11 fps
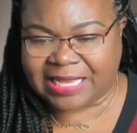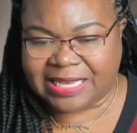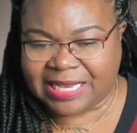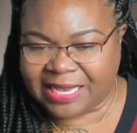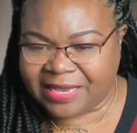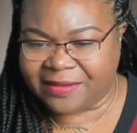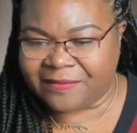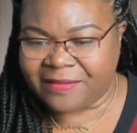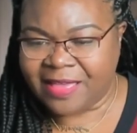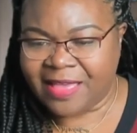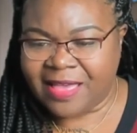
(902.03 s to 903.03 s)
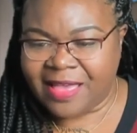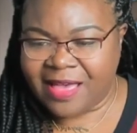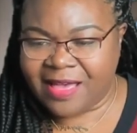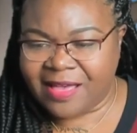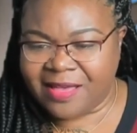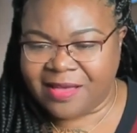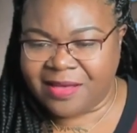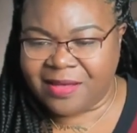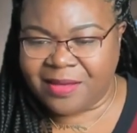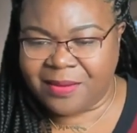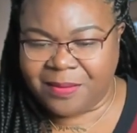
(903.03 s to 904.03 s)
give.
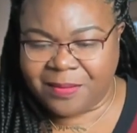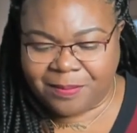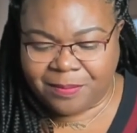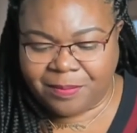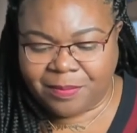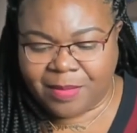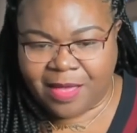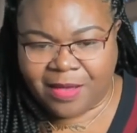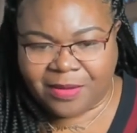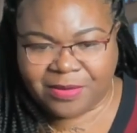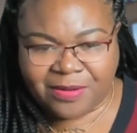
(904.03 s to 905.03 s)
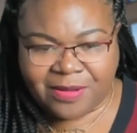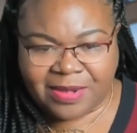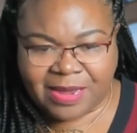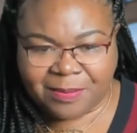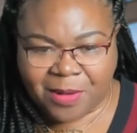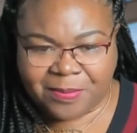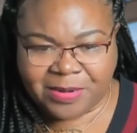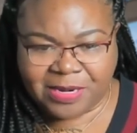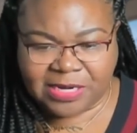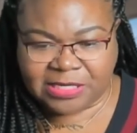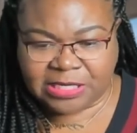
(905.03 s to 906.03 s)
Hold on. I'm
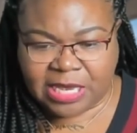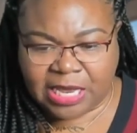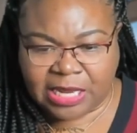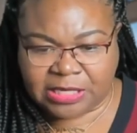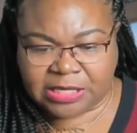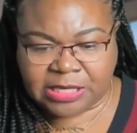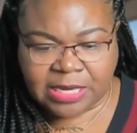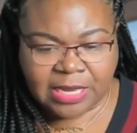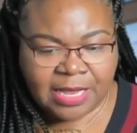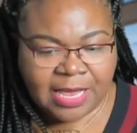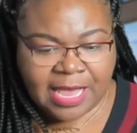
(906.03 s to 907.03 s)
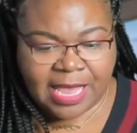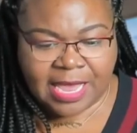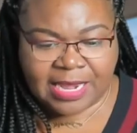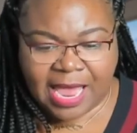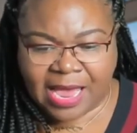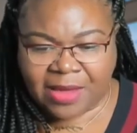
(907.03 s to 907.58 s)
opening the chat. And I